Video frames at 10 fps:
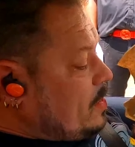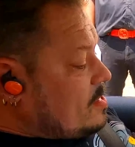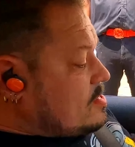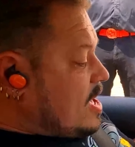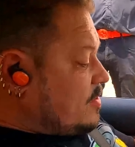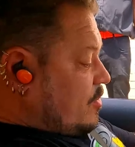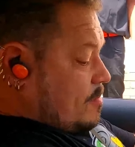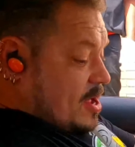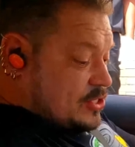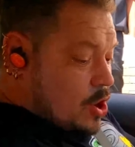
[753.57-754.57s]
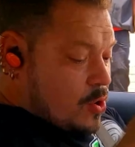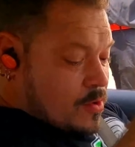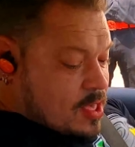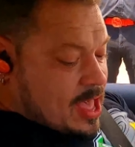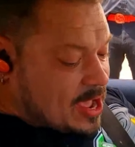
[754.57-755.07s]
Brandon. Thank you very much.
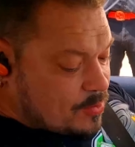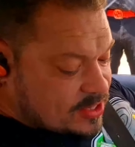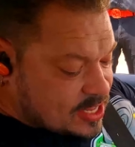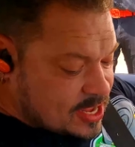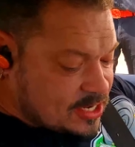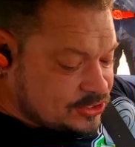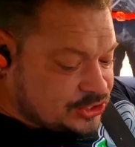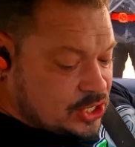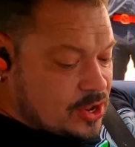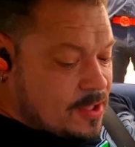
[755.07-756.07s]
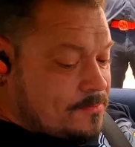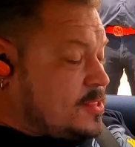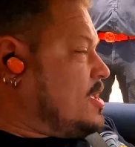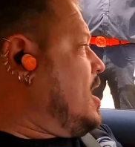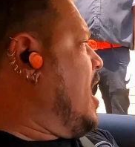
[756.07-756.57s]
Oh, I got one thing else to show you.
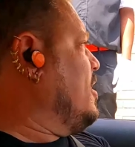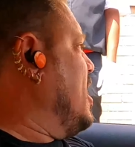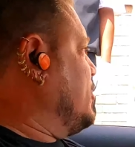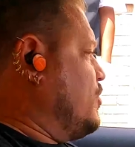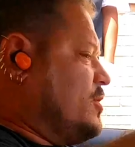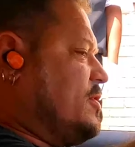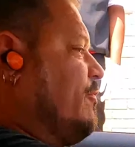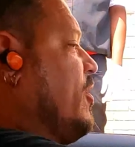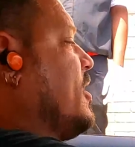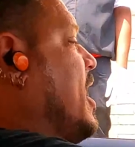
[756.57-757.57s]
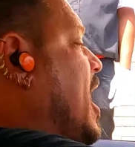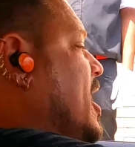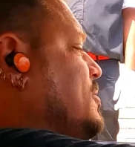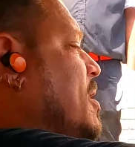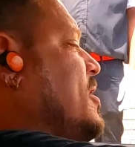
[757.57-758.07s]
I don't like to do this in front of
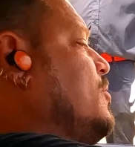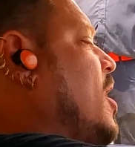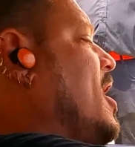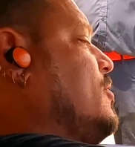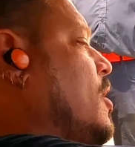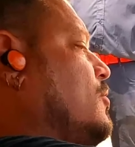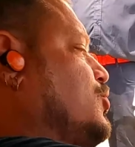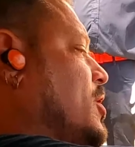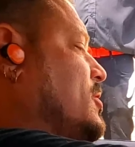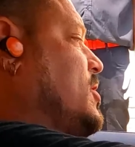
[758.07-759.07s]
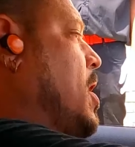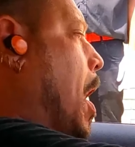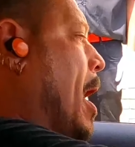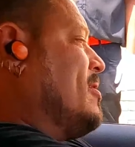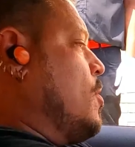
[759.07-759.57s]
guys, but I do hot dog tricks.
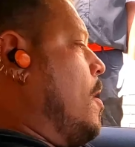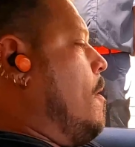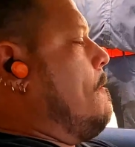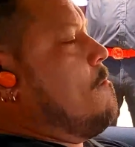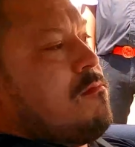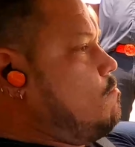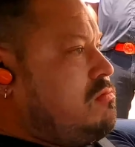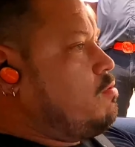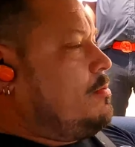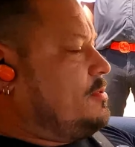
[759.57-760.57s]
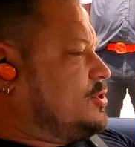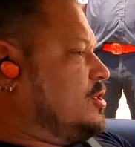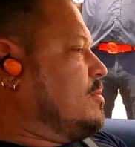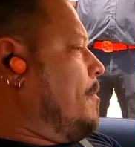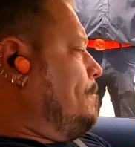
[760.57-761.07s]

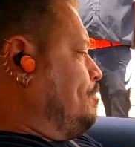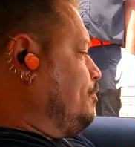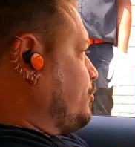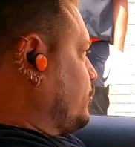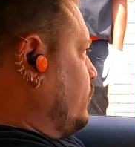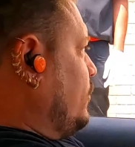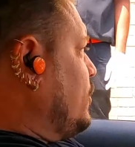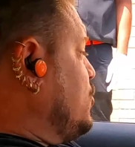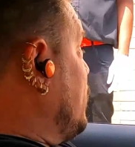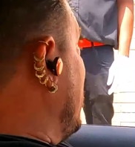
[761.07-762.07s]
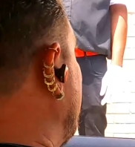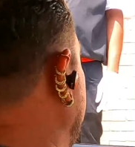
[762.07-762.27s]
Excuse me. You